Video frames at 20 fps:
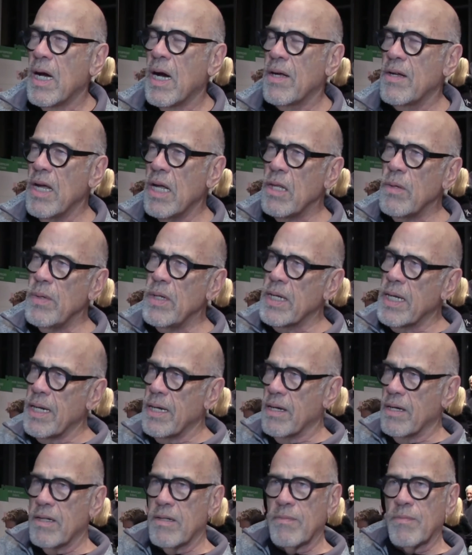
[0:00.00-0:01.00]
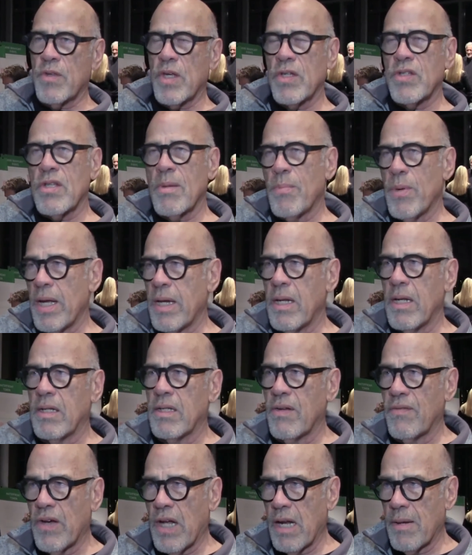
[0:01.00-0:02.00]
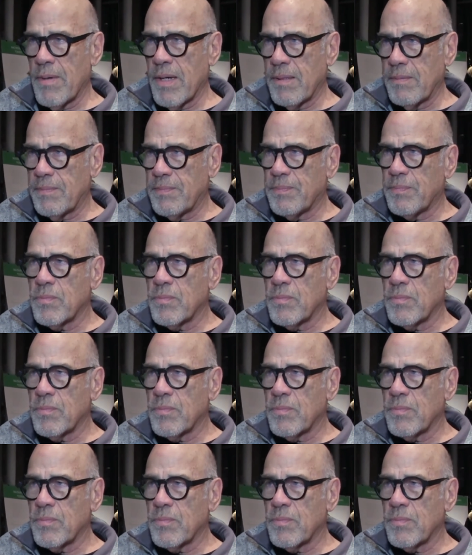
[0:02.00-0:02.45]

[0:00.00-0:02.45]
Another one here is the Brent Hill development,